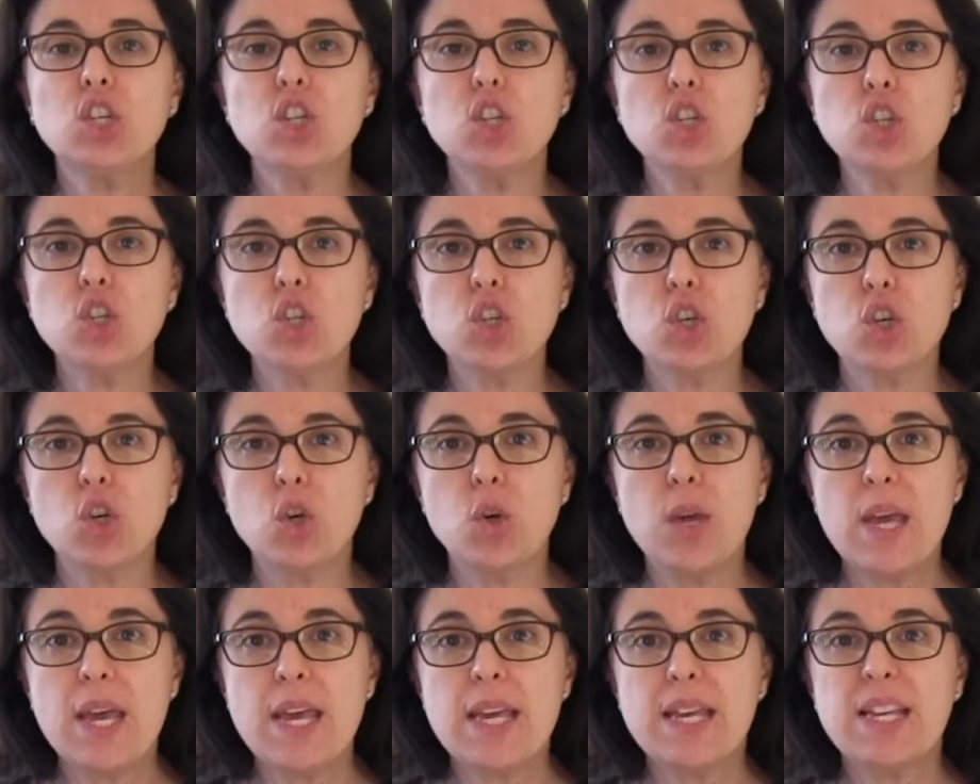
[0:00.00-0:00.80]
to
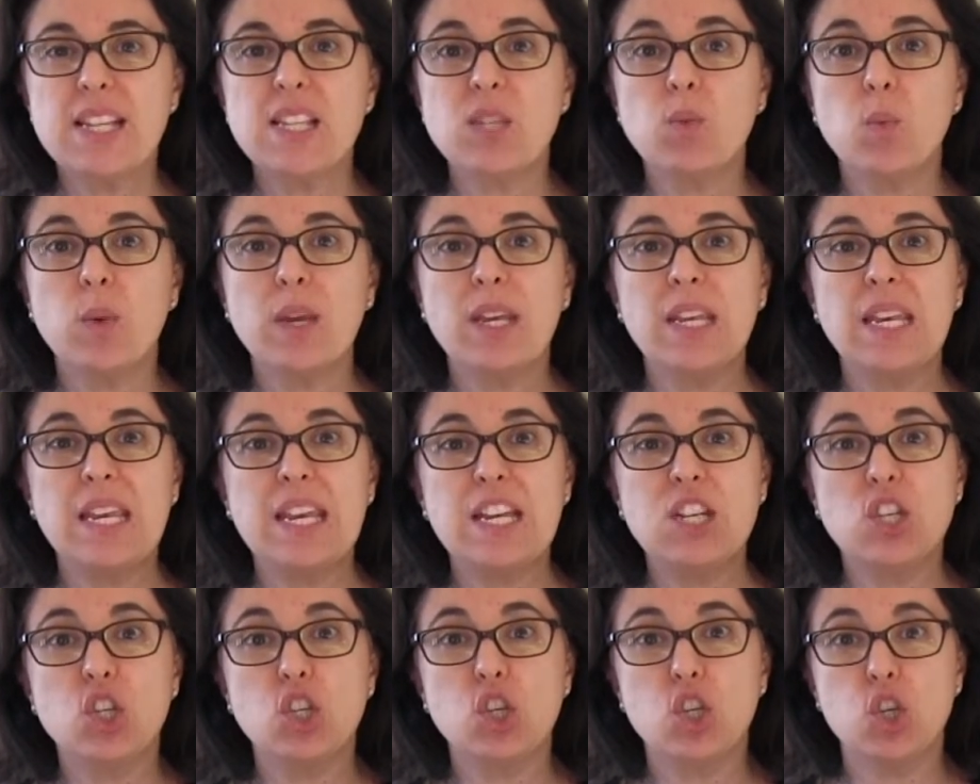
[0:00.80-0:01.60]
do is we
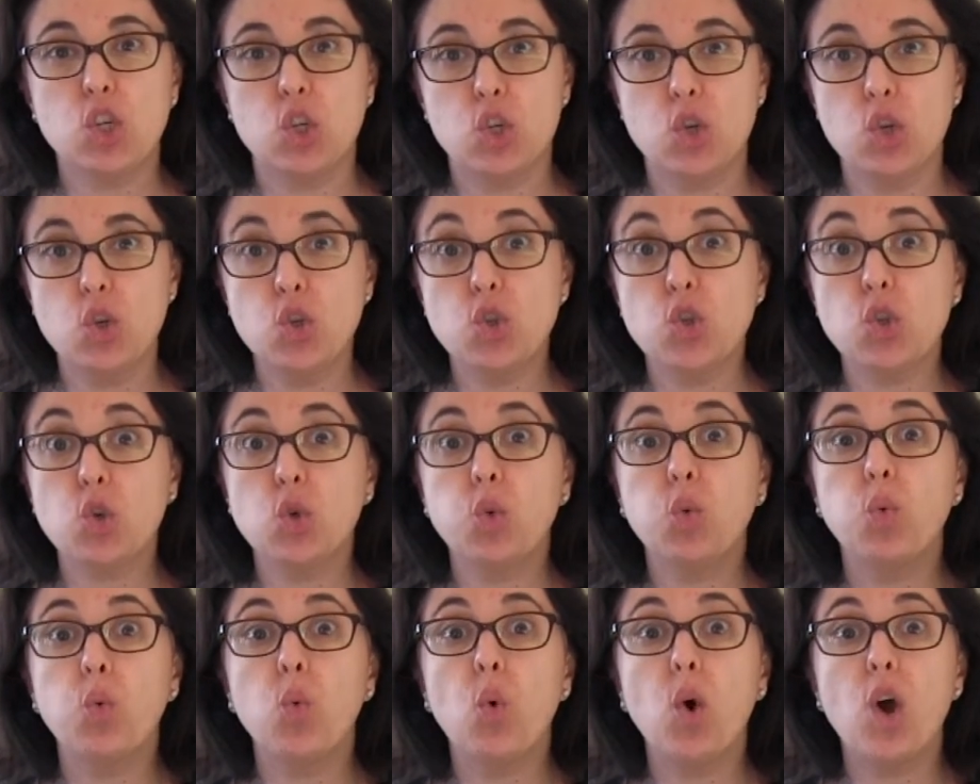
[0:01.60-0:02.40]
need to
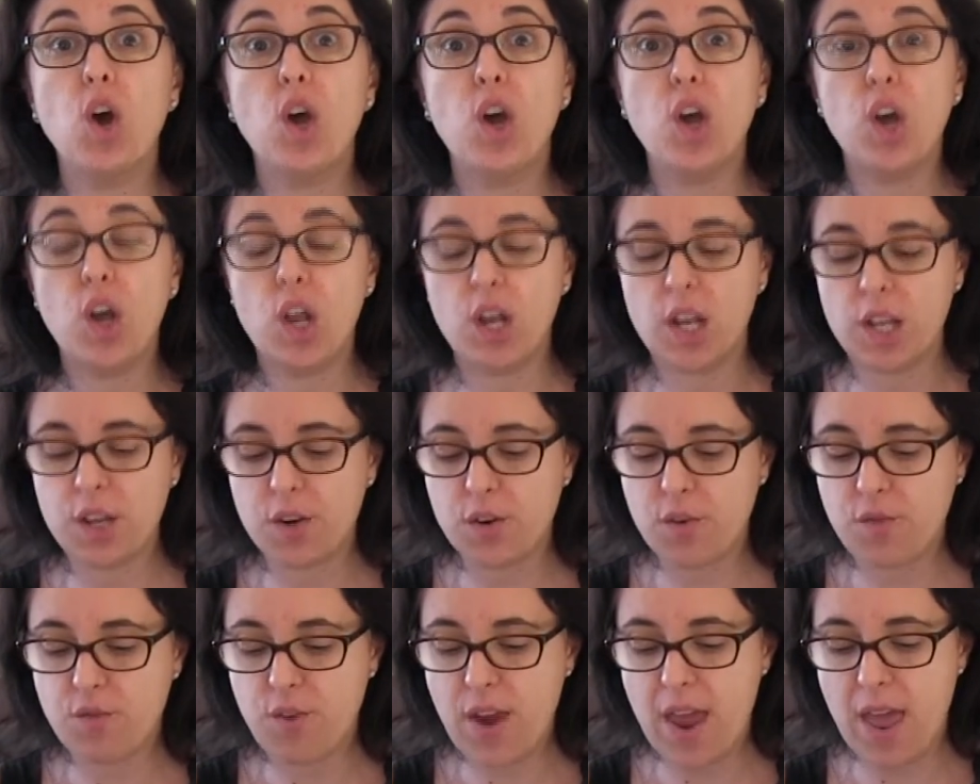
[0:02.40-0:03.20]
twirl it
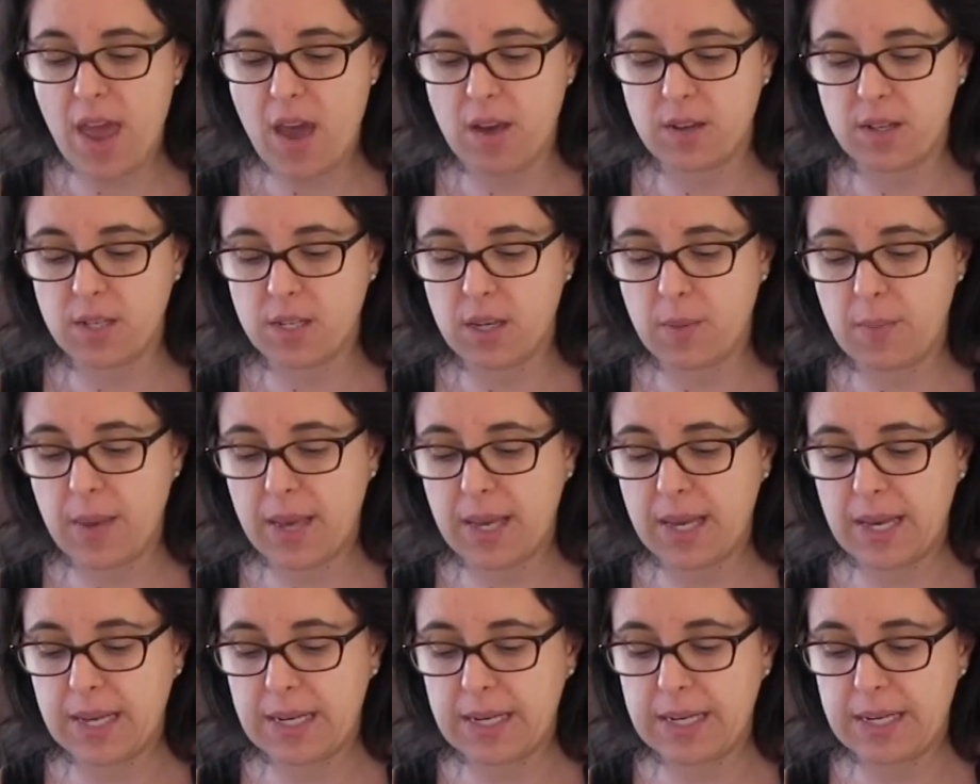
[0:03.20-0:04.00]
around to
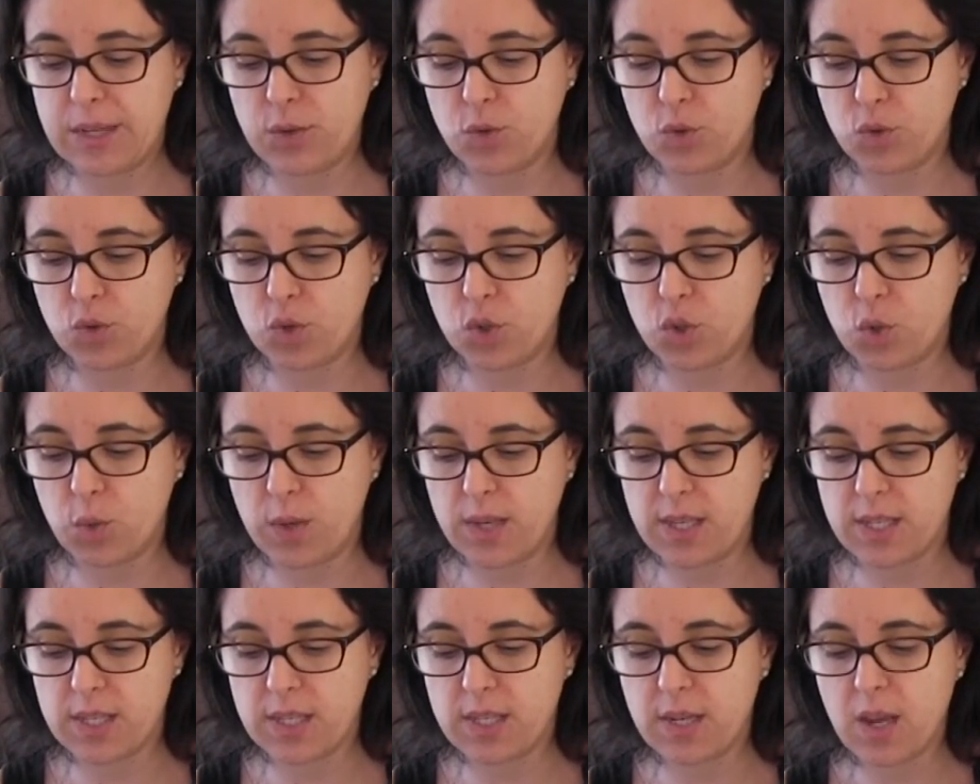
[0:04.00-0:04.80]
make a little
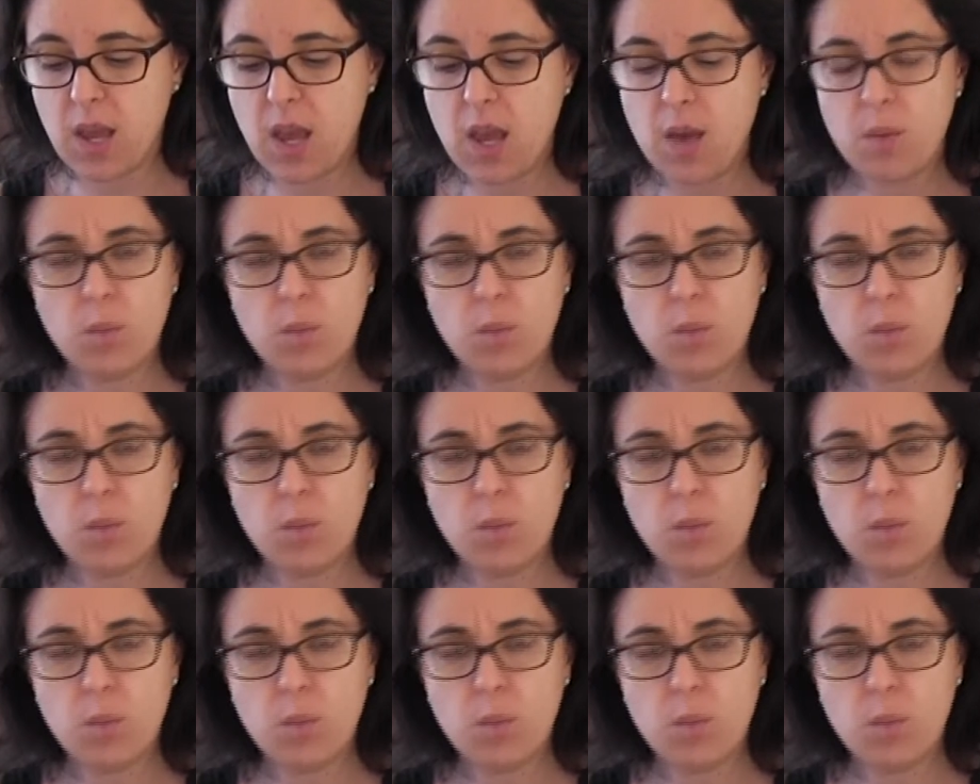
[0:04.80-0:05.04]
twist.